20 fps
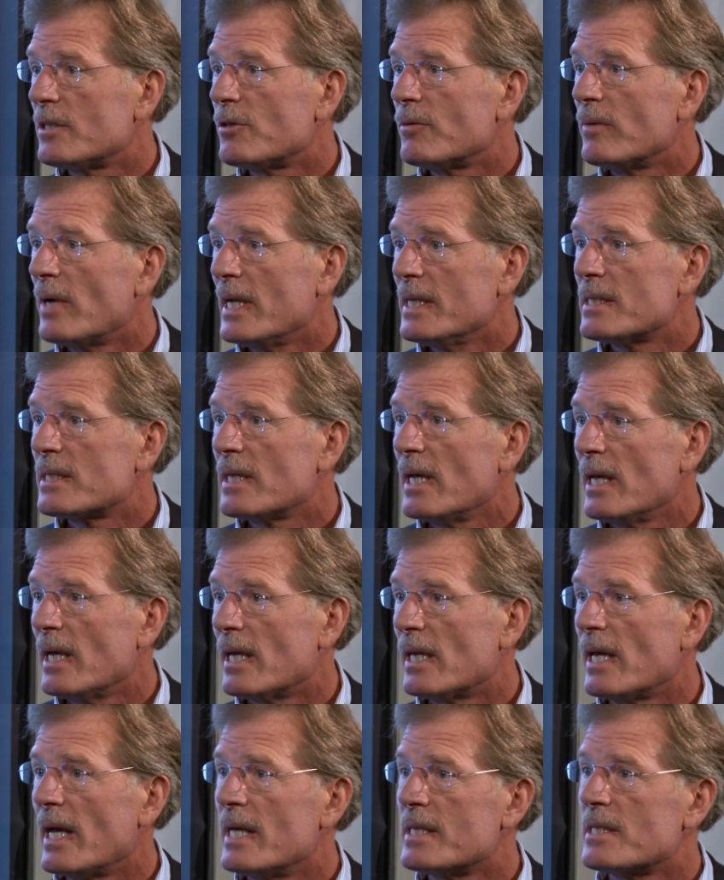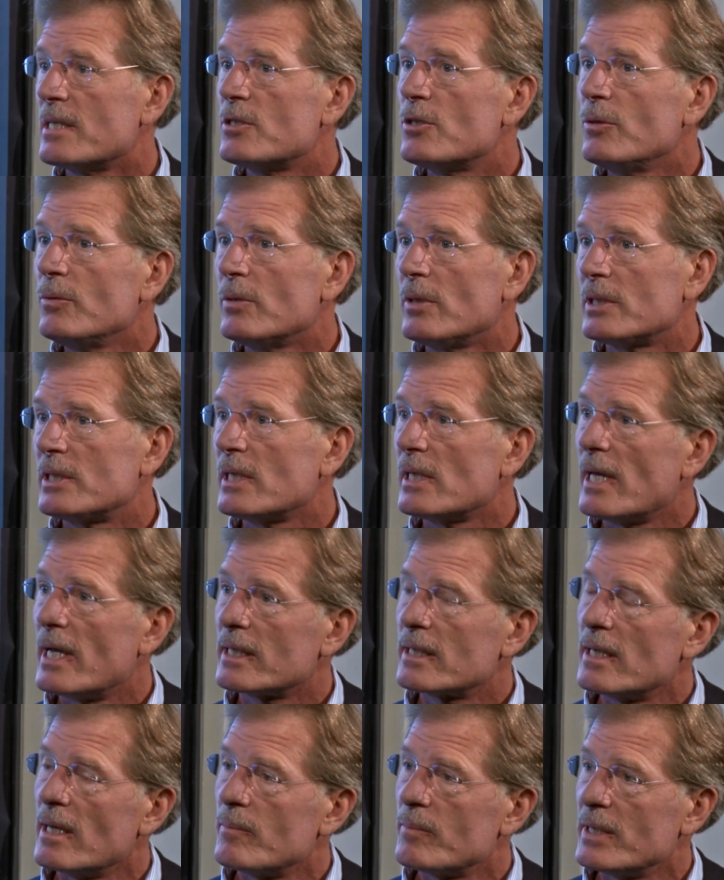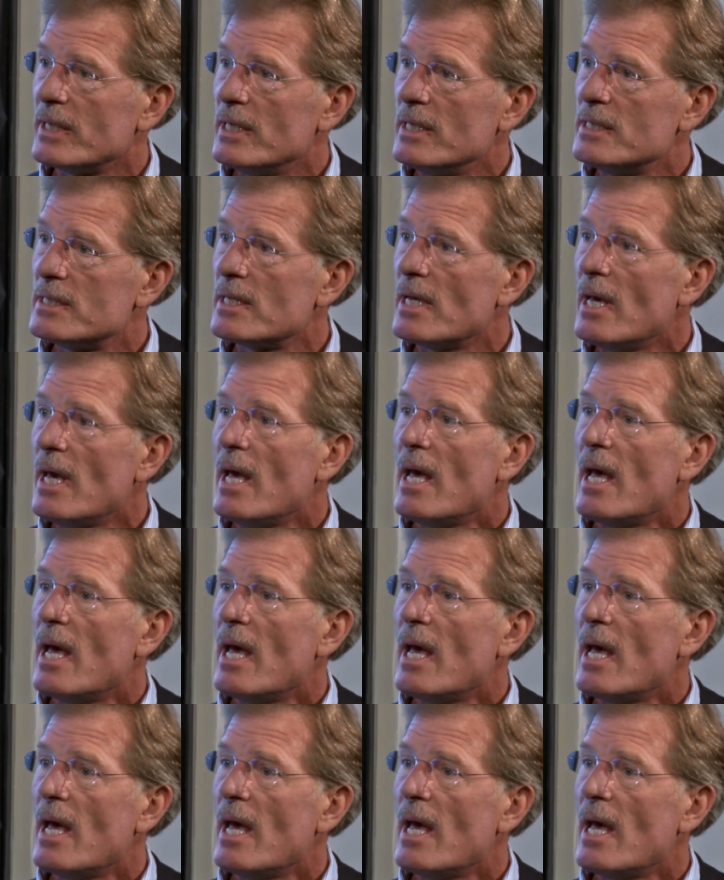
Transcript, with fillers: to RightScale as a tool to let companies